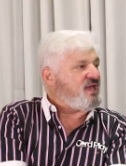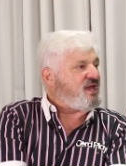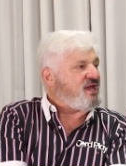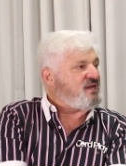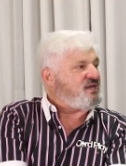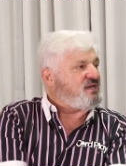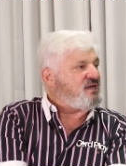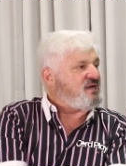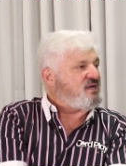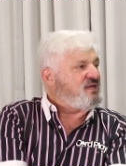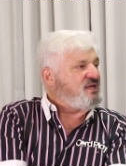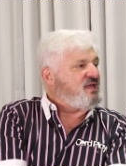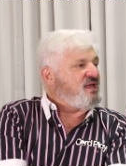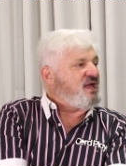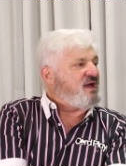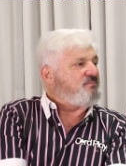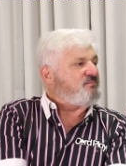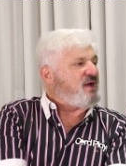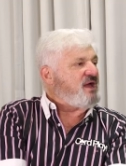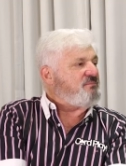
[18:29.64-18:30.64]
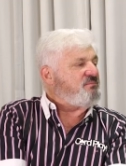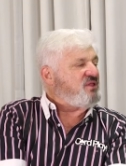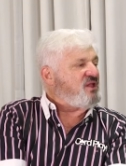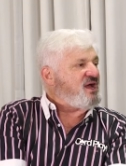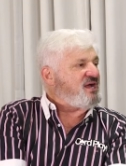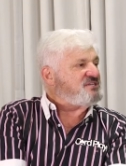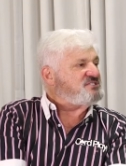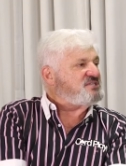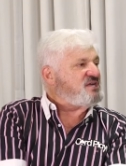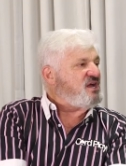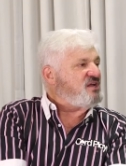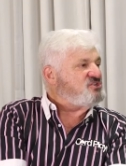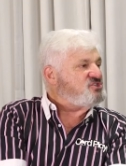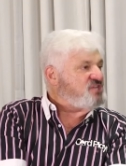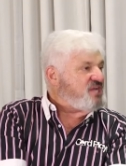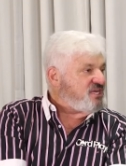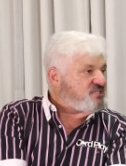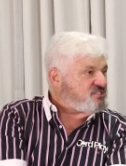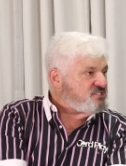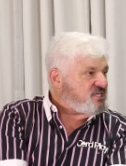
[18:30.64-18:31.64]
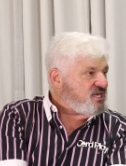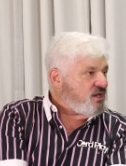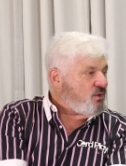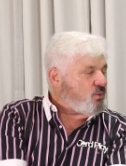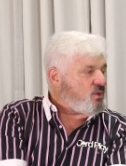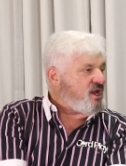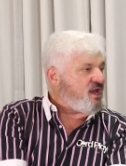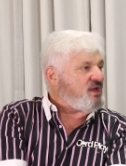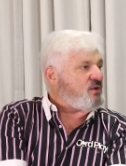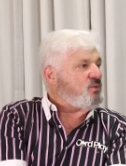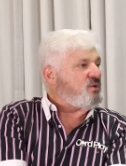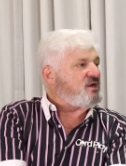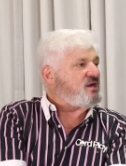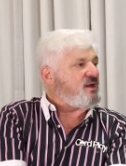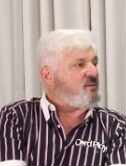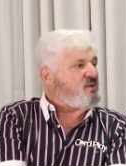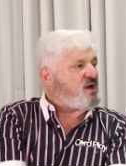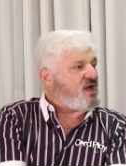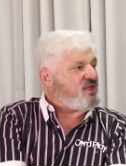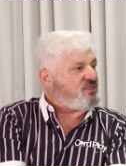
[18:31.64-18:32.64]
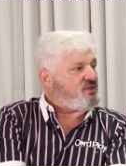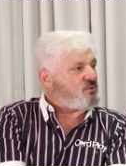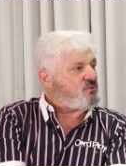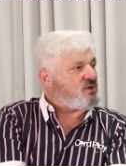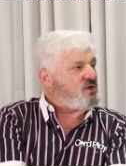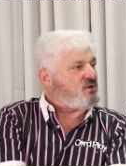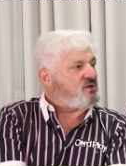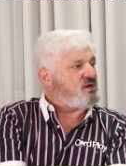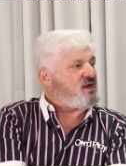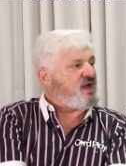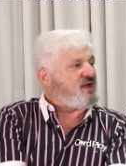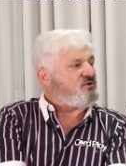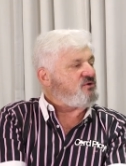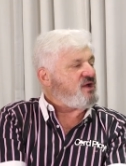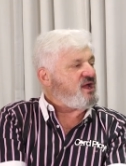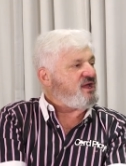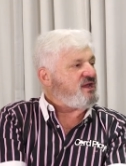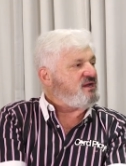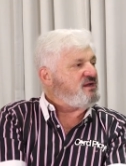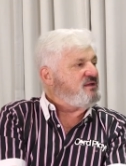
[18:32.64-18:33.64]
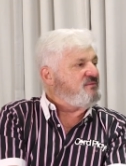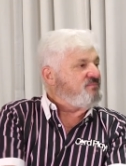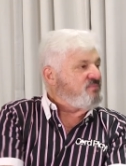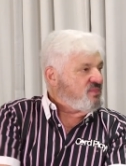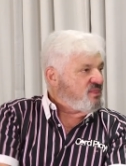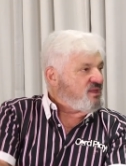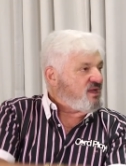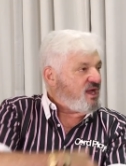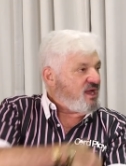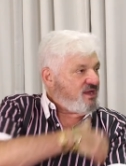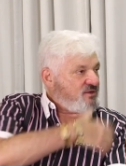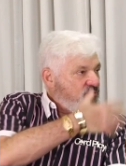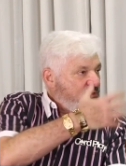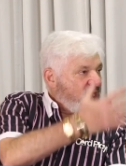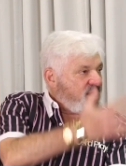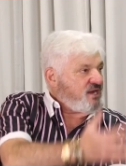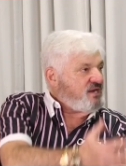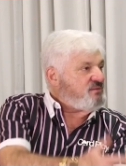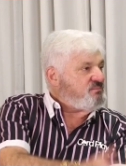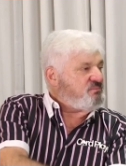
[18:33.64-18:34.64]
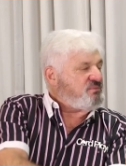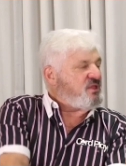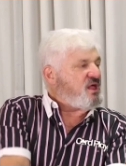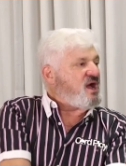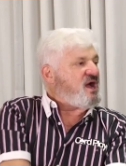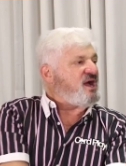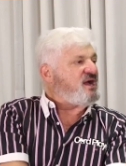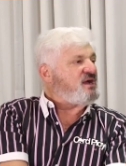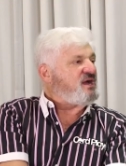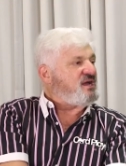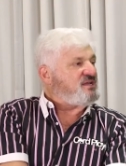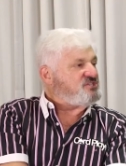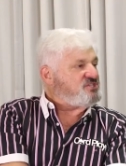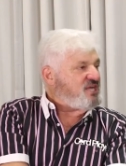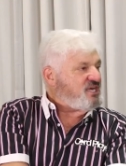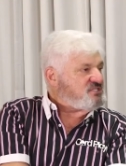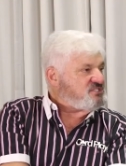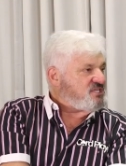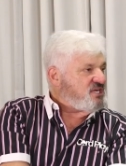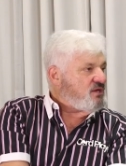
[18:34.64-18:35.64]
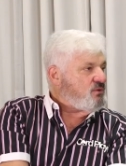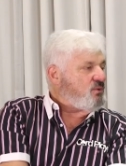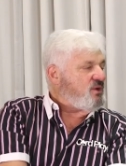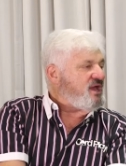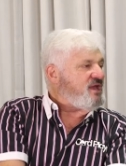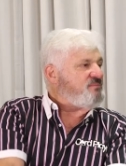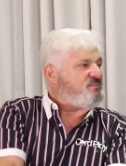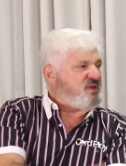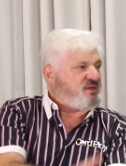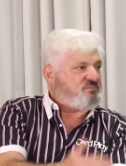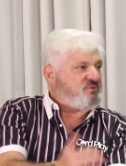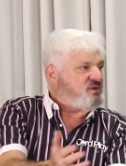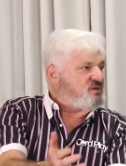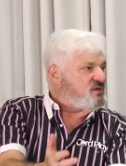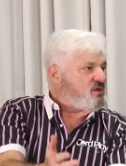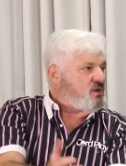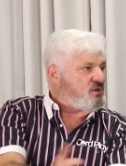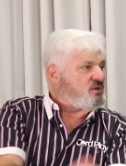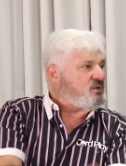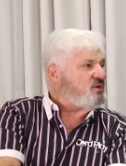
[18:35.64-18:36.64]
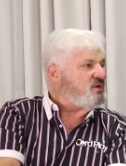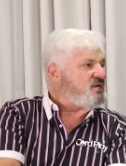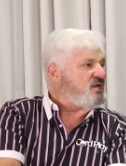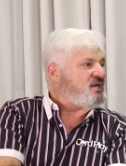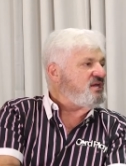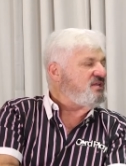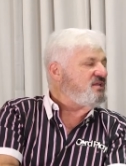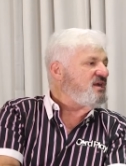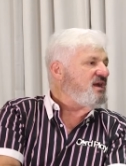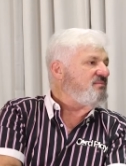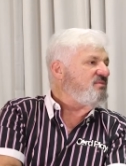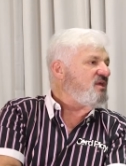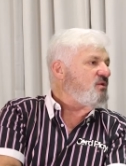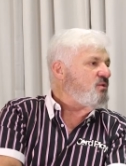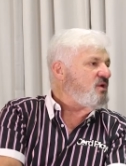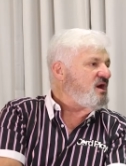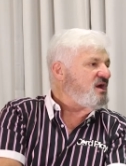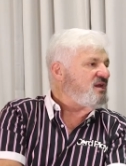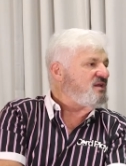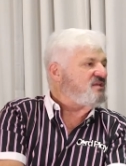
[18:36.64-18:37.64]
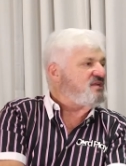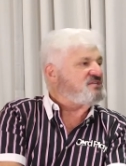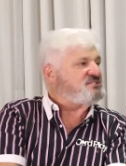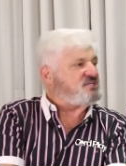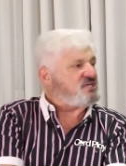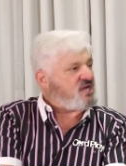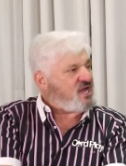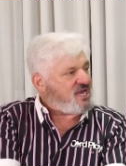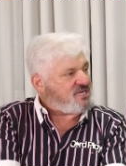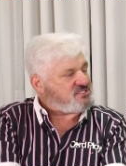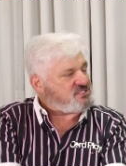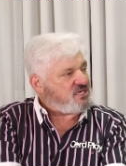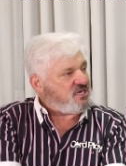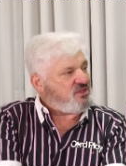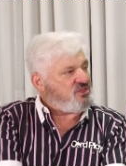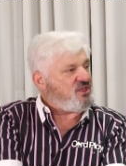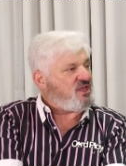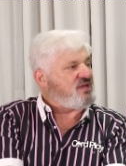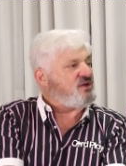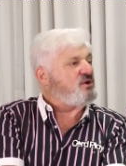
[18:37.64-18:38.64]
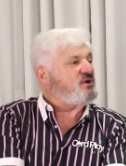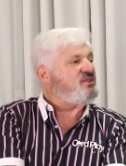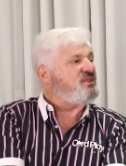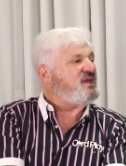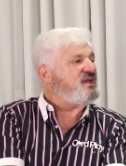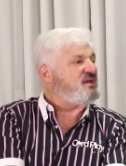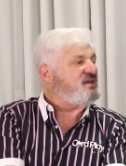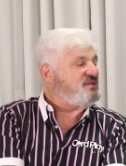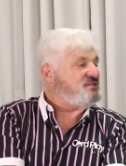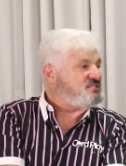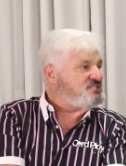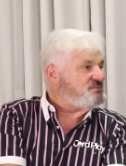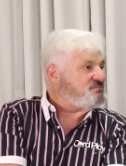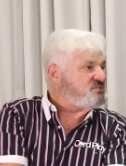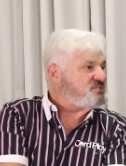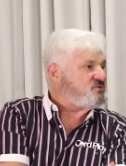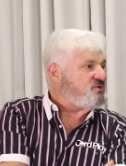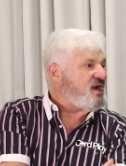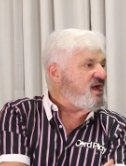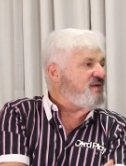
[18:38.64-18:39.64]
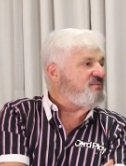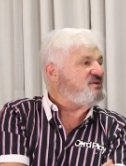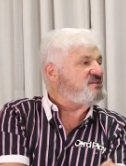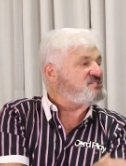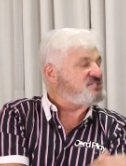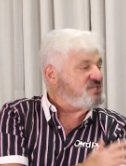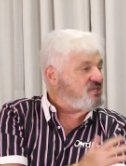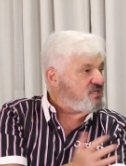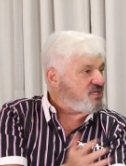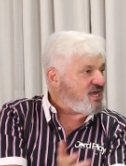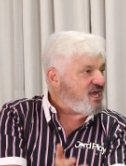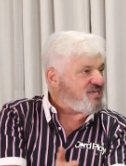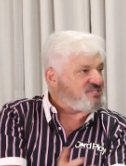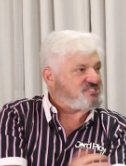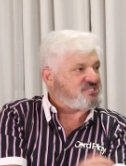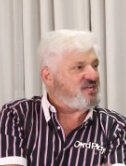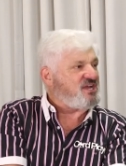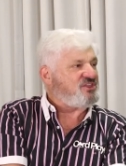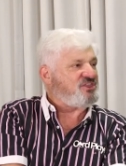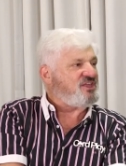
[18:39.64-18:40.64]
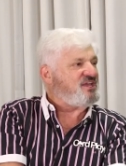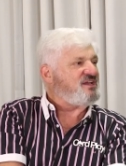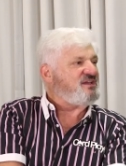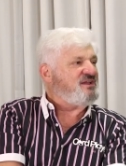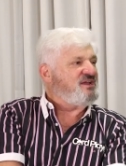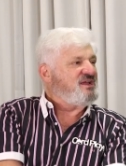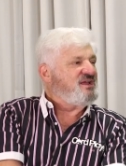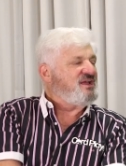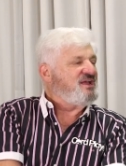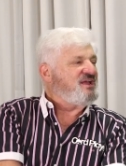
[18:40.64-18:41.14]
and my blog's called Jet Set Way, and when I'm on the road, I write a blog on Jet Set Way. People can go to it anytime they want. It doesn't cost anything, or they can subscribe. It still costs nothing,